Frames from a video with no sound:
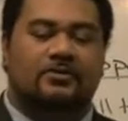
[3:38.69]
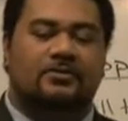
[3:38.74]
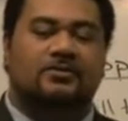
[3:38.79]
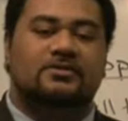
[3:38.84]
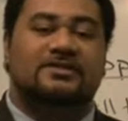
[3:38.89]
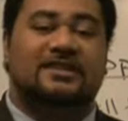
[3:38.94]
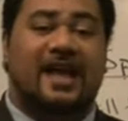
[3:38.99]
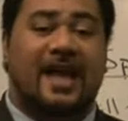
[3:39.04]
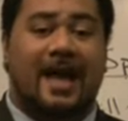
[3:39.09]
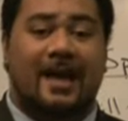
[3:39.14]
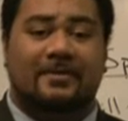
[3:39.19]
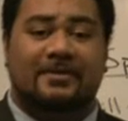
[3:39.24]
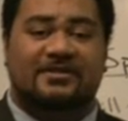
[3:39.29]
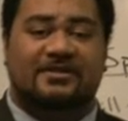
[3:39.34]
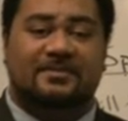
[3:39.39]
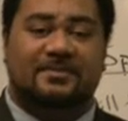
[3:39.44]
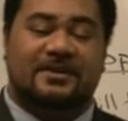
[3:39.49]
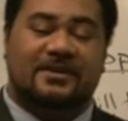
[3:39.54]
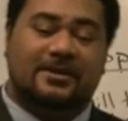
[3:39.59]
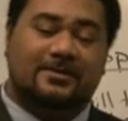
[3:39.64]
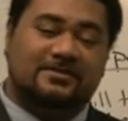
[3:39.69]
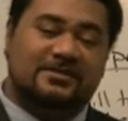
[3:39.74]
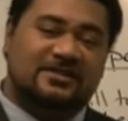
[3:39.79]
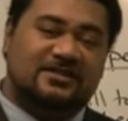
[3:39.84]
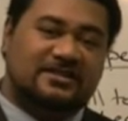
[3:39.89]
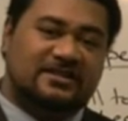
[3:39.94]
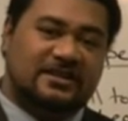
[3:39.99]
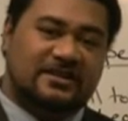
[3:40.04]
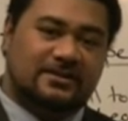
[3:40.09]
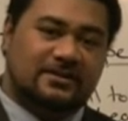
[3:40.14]
those habits become
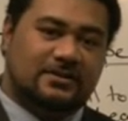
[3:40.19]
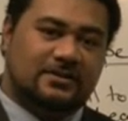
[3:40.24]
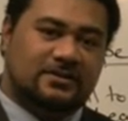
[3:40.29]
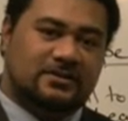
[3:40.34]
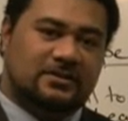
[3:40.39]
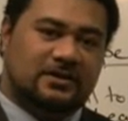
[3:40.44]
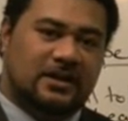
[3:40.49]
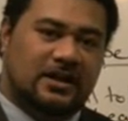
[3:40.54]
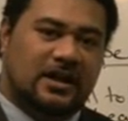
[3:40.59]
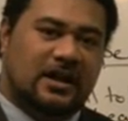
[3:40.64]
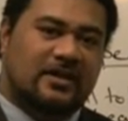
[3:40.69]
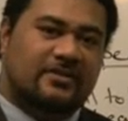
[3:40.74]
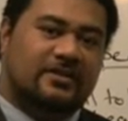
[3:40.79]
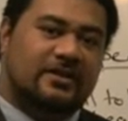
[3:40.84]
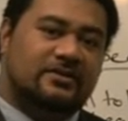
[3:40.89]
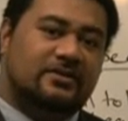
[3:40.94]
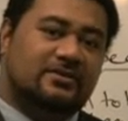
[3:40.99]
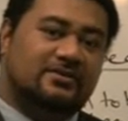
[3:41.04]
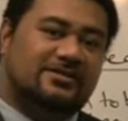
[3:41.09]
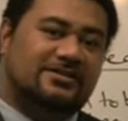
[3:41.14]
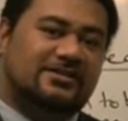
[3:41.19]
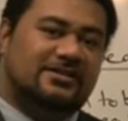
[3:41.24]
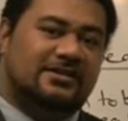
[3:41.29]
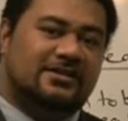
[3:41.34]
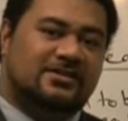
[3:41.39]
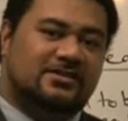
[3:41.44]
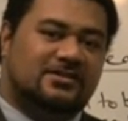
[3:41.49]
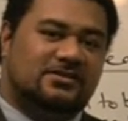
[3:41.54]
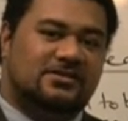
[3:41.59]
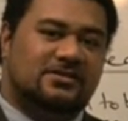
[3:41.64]
skills, and then those
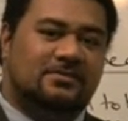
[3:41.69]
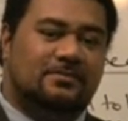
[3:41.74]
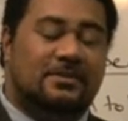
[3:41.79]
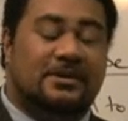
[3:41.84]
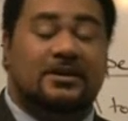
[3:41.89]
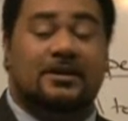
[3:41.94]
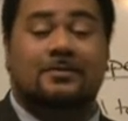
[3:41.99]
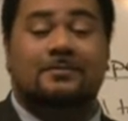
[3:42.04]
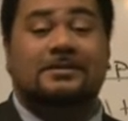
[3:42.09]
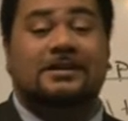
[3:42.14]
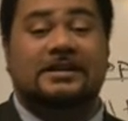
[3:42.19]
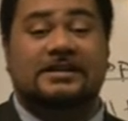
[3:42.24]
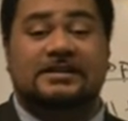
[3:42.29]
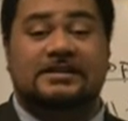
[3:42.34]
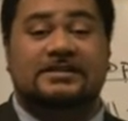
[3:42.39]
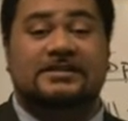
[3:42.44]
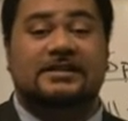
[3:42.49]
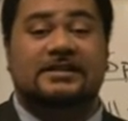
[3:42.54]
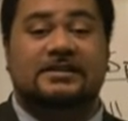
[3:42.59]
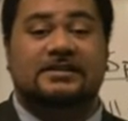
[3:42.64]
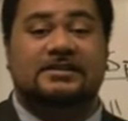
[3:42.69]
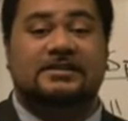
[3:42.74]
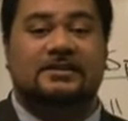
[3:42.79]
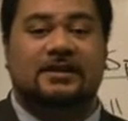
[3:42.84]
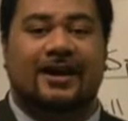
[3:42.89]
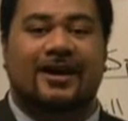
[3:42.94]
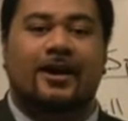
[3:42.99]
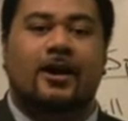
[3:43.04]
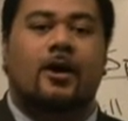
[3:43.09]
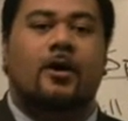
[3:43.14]
skills become instincts.